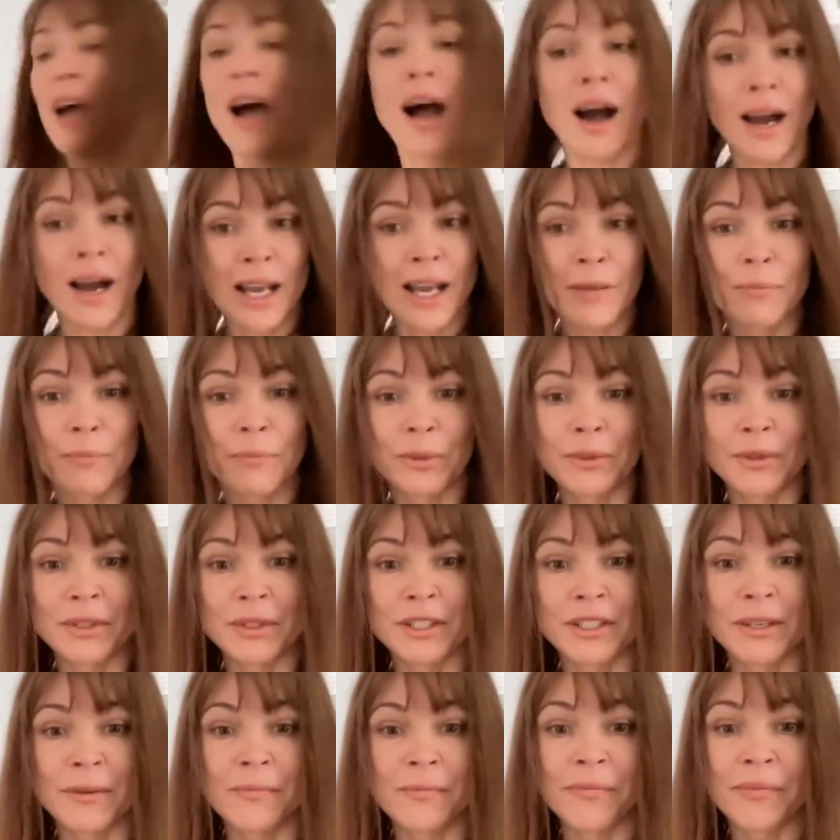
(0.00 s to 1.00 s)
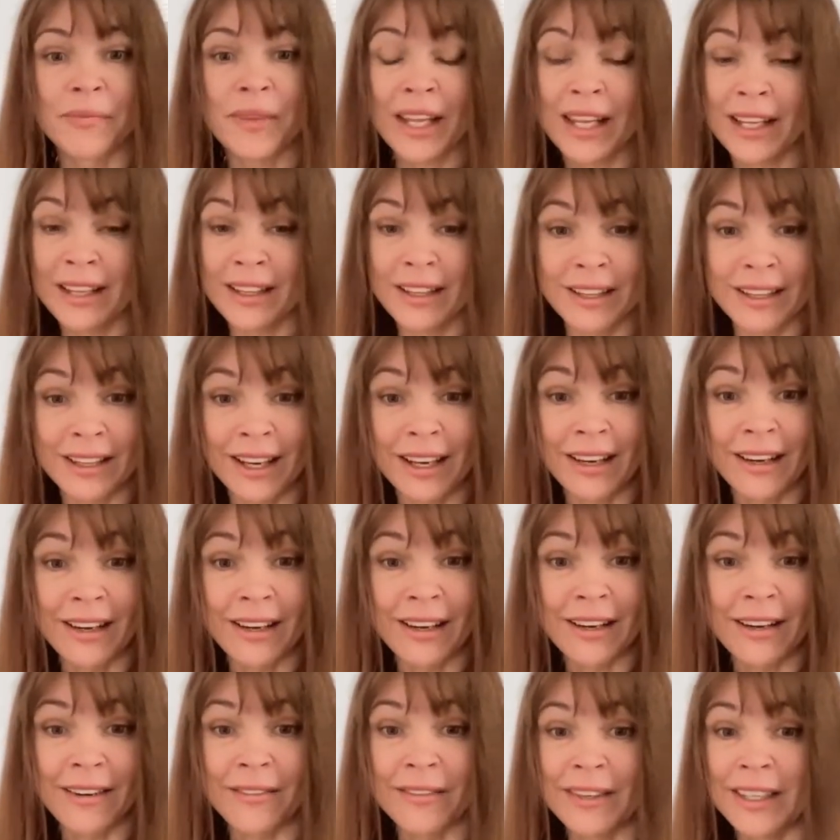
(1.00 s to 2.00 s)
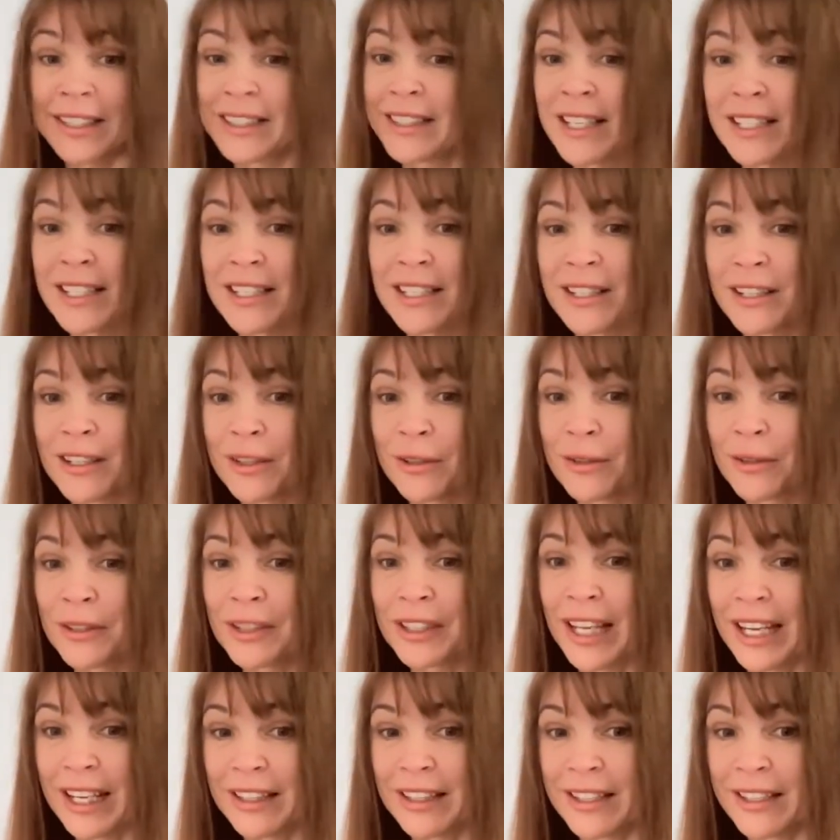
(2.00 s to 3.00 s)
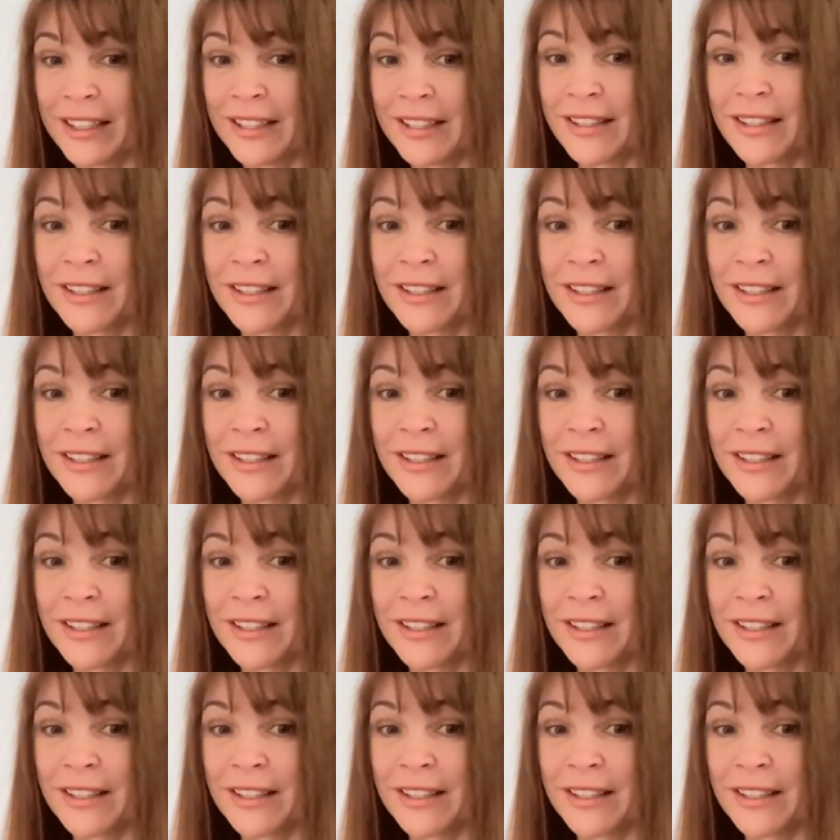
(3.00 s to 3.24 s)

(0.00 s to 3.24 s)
I put uh, it doesn't look like this.